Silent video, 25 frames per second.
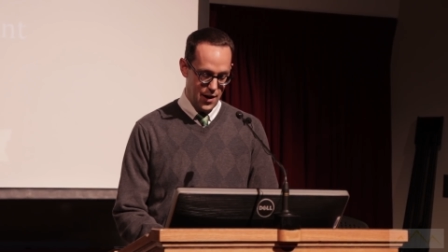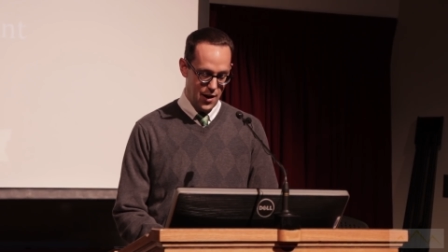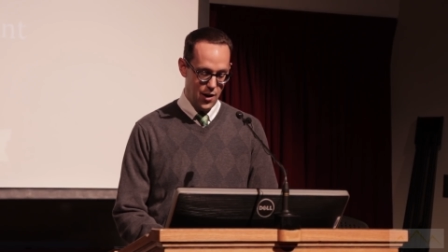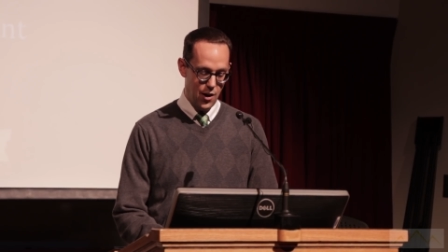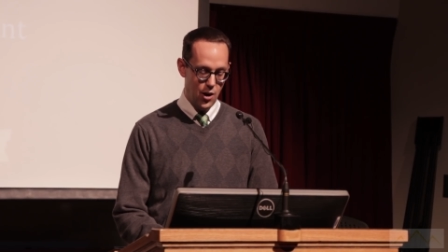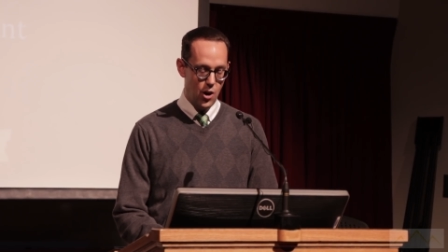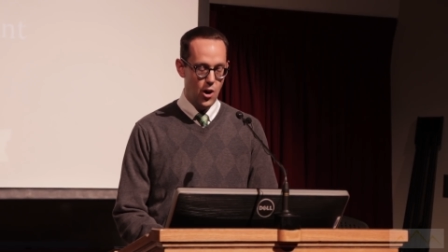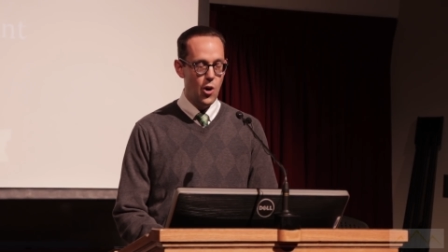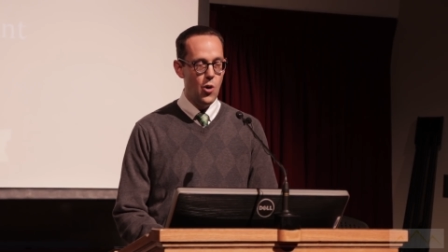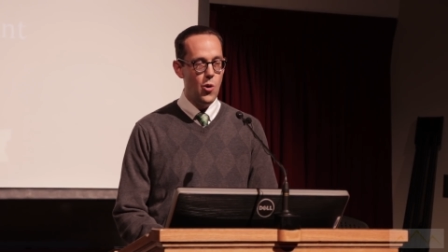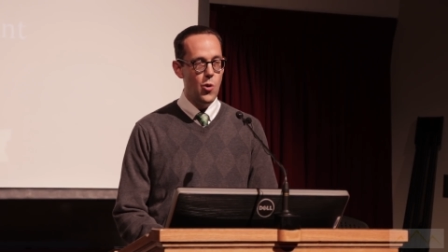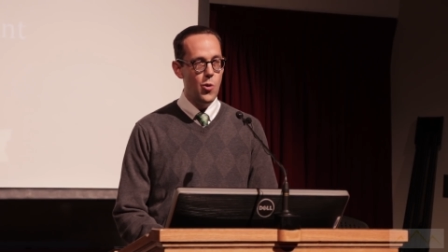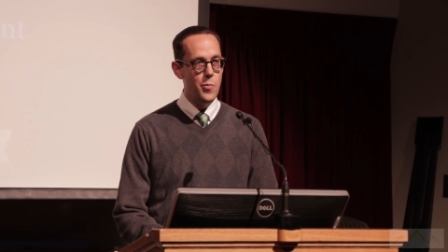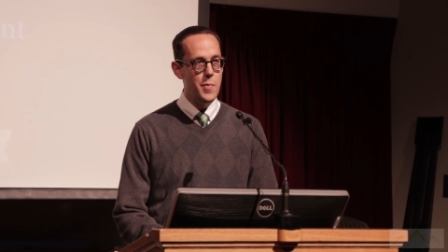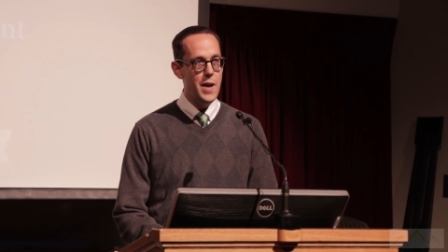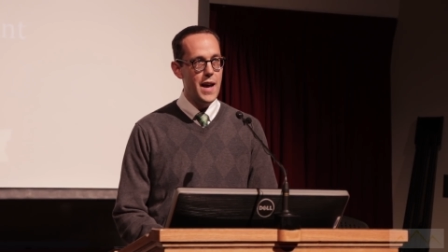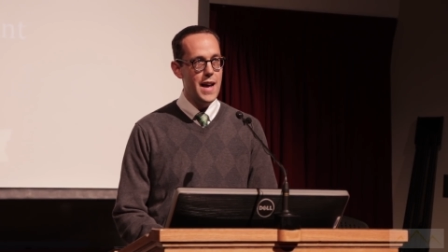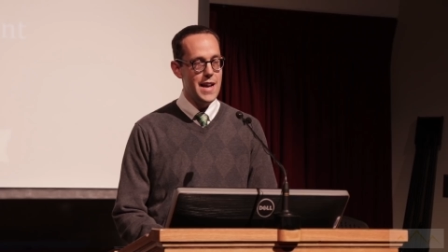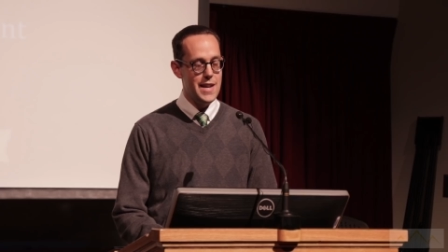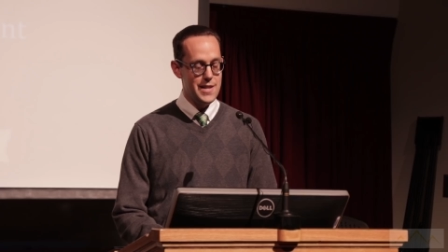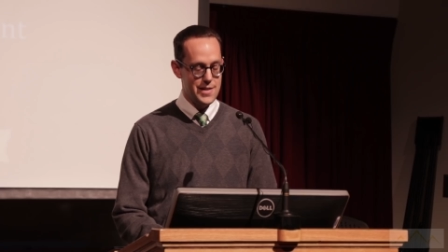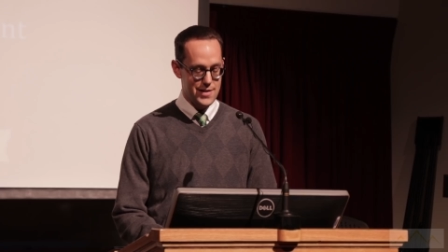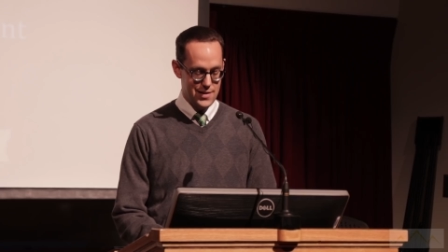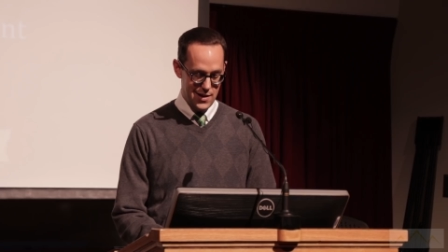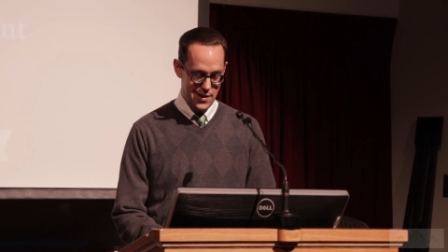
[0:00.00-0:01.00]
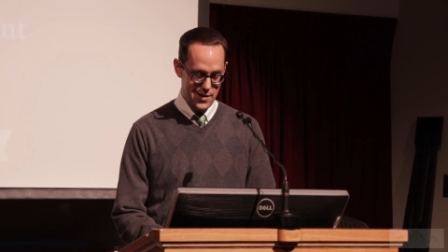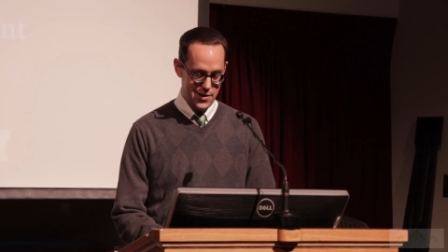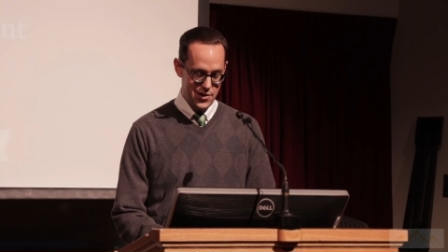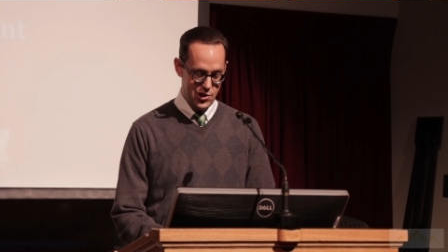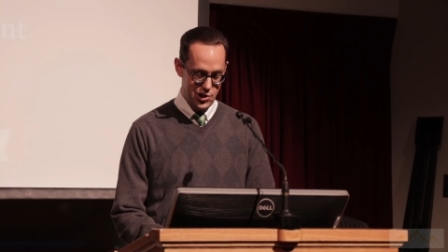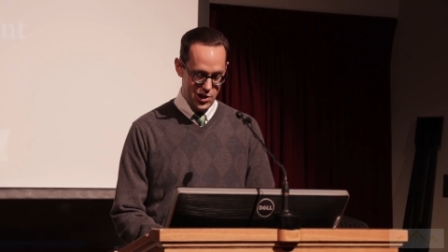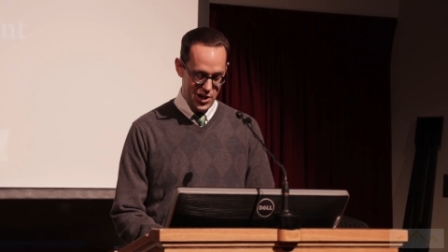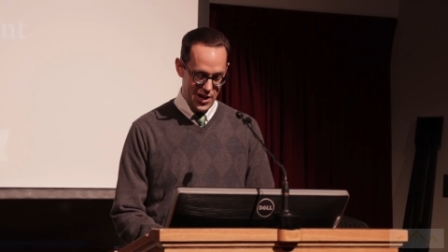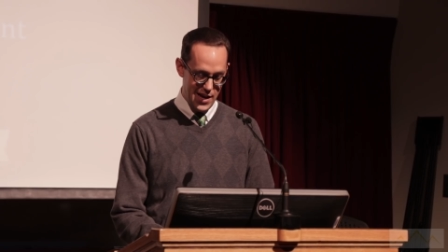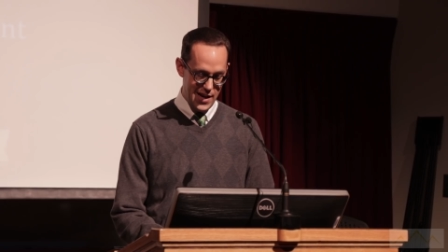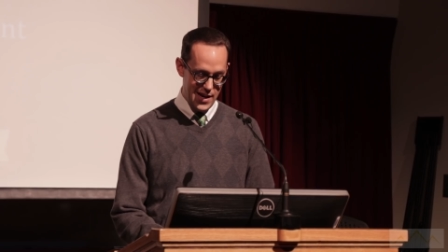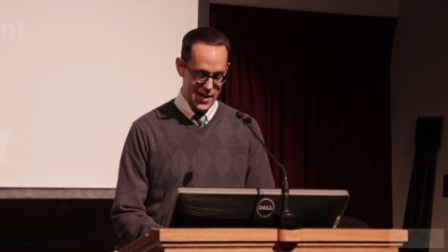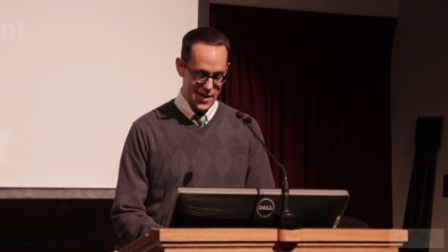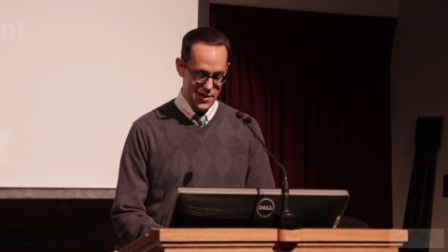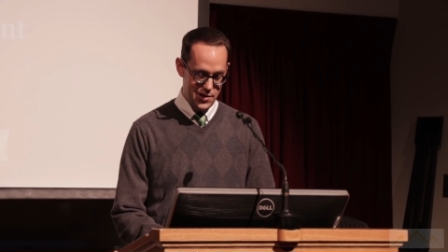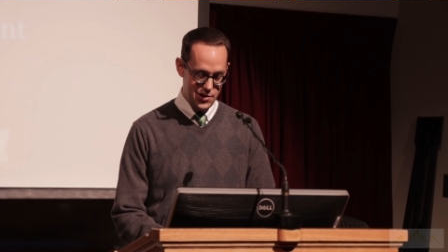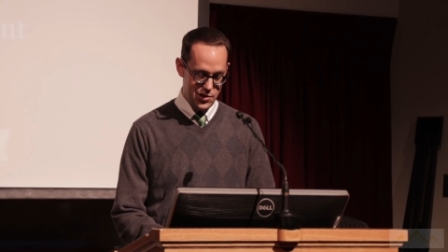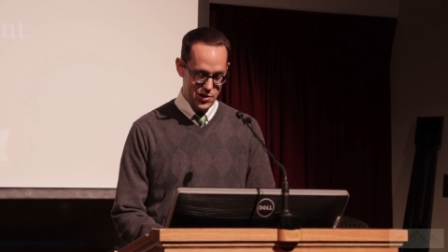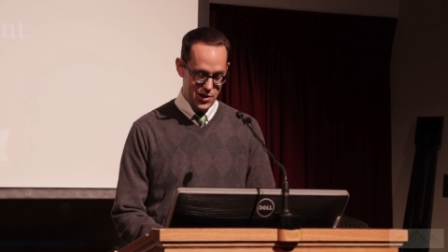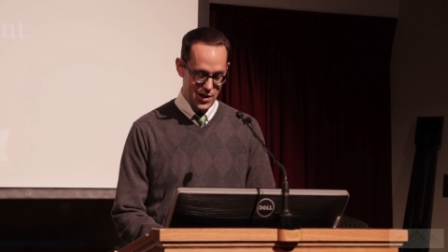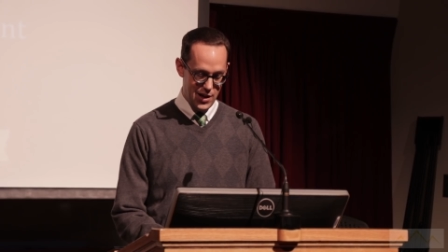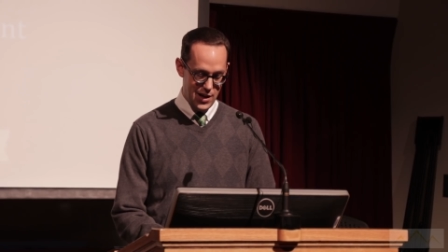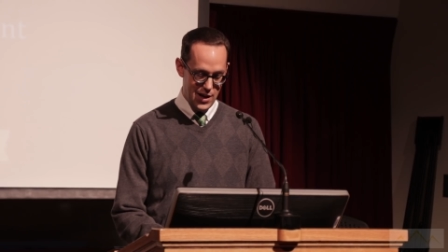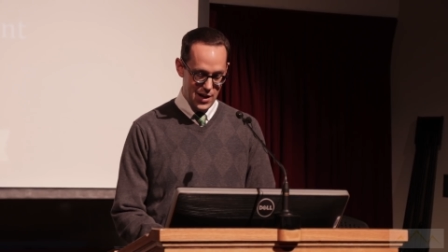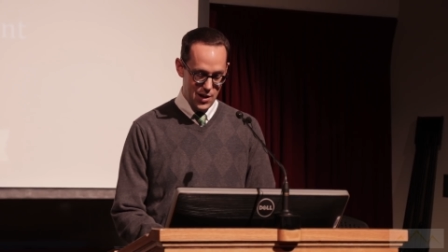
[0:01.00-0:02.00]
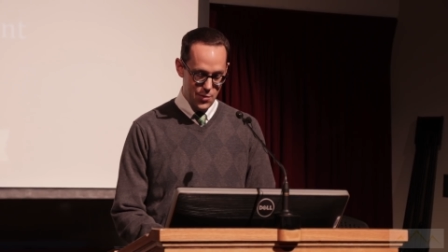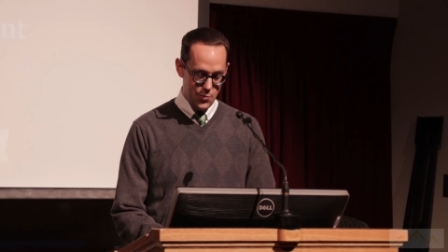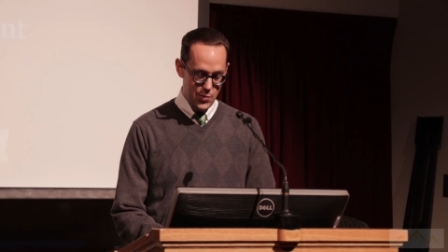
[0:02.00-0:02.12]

Our home has not changed,